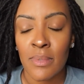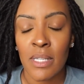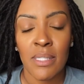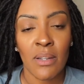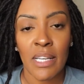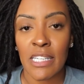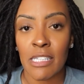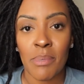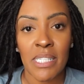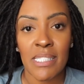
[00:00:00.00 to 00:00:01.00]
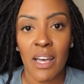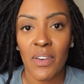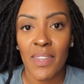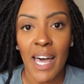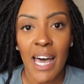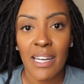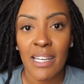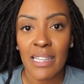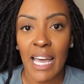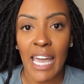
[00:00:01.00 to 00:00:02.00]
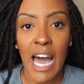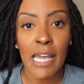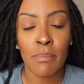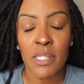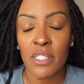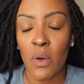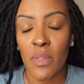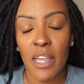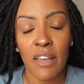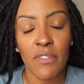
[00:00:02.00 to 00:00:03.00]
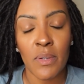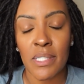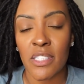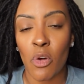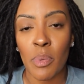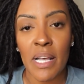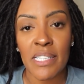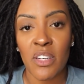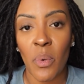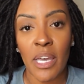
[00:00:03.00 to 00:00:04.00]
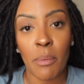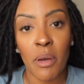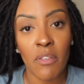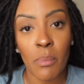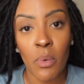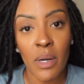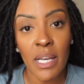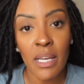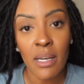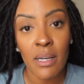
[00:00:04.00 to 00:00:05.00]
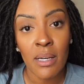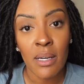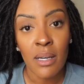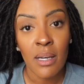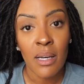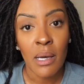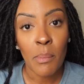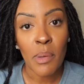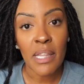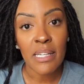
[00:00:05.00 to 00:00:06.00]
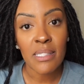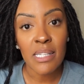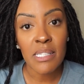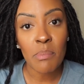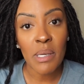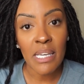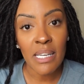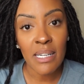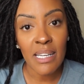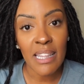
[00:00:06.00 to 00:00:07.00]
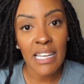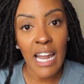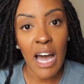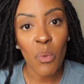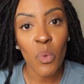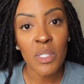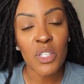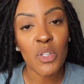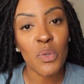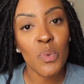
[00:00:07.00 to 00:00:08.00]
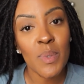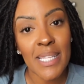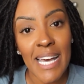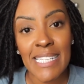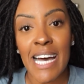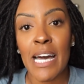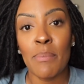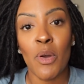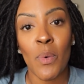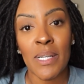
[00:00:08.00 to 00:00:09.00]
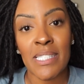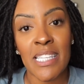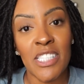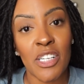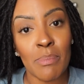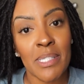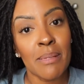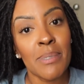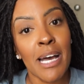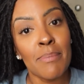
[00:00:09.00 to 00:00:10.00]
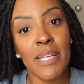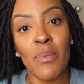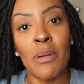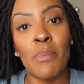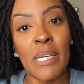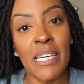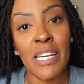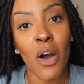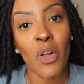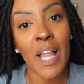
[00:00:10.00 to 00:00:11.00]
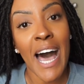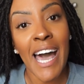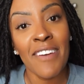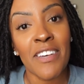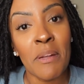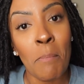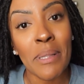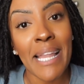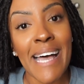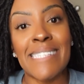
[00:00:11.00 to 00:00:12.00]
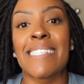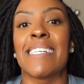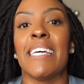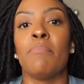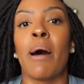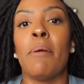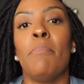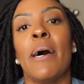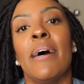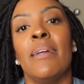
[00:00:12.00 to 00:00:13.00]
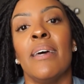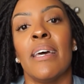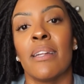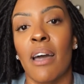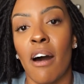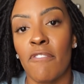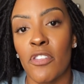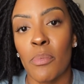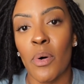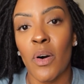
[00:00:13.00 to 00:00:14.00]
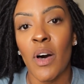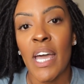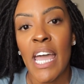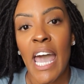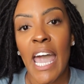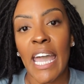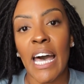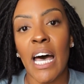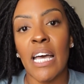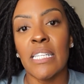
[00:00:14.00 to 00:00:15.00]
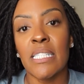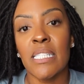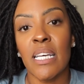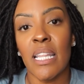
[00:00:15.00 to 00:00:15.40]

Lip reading: And don't let anybody tell you that. Like, I am so thankful and so blessed to wake up every morning, but that doesn't mean that I want to use that time going to the gym. Sometimes I want to be alive and blessed in my bed and comfortable and